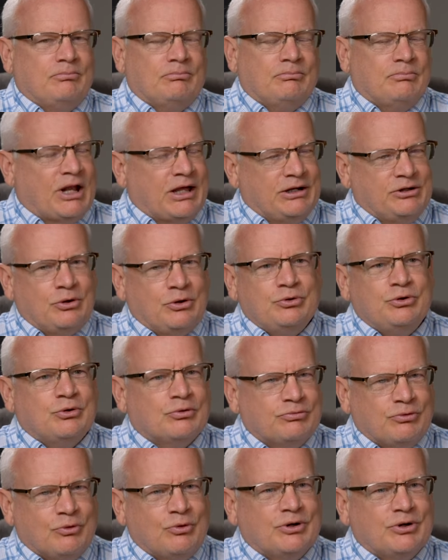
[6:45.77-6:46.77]
but I know your
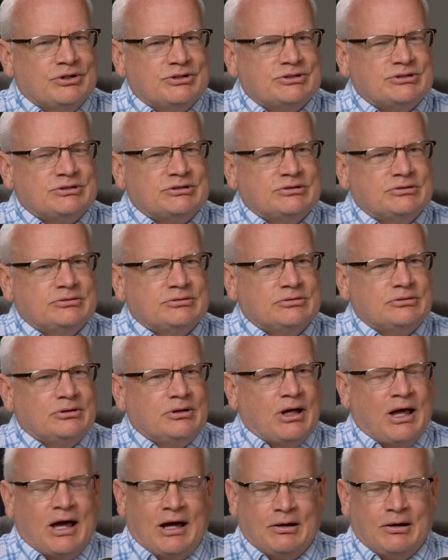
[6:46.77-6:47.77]
voice,
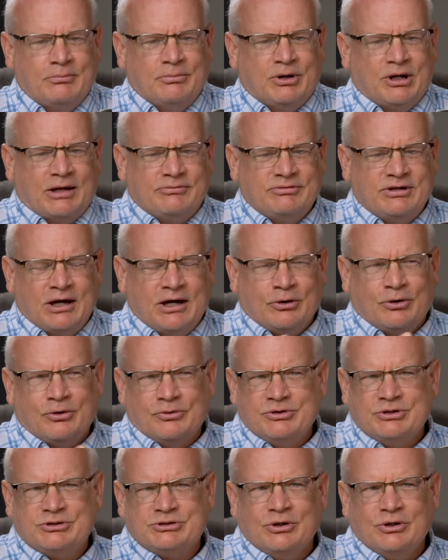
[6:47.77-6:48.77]
how, but I've got all
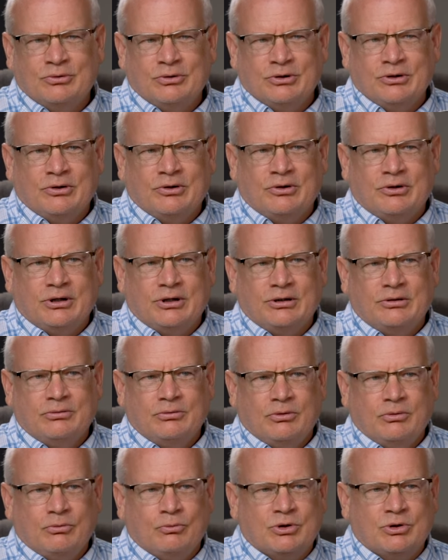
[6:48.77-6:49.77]
this going on.
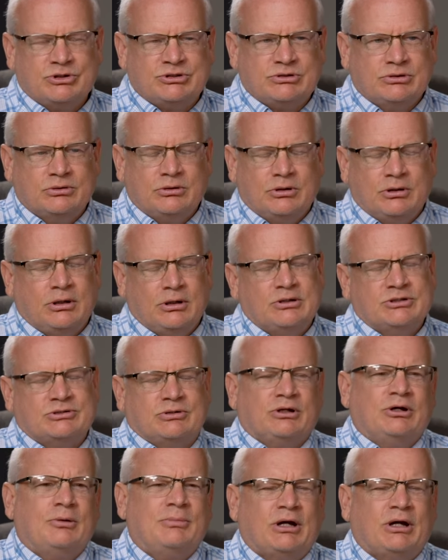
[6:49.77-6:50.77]
What's, so I
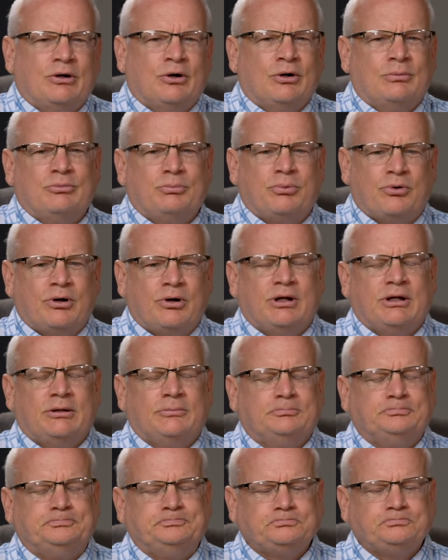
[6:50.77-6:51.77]
go back home and pray and,